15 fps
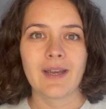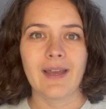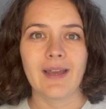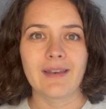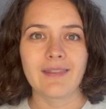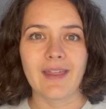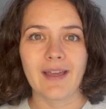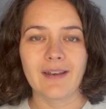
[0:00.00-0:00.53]

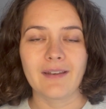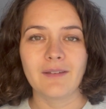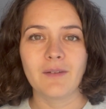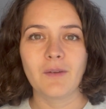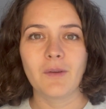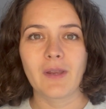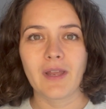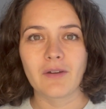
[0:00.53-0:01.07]
And
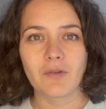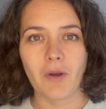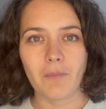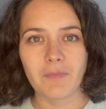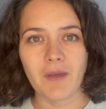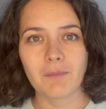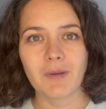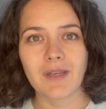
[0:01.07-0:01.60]
then you can
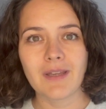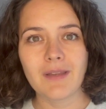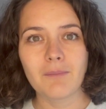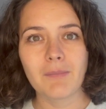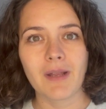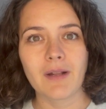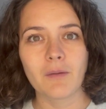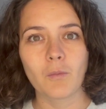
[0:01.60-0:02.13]
drop them an
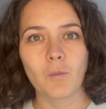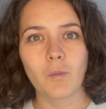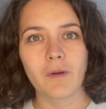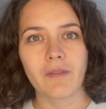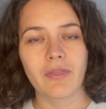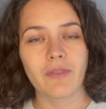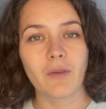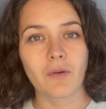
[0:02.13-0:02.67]
email
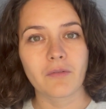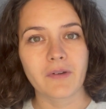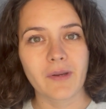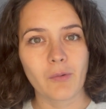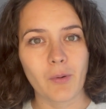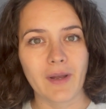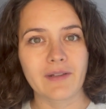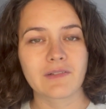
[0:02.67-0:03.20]
with your
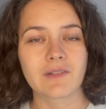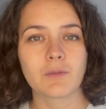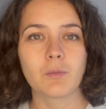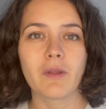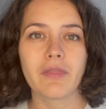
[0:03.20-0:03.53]
request,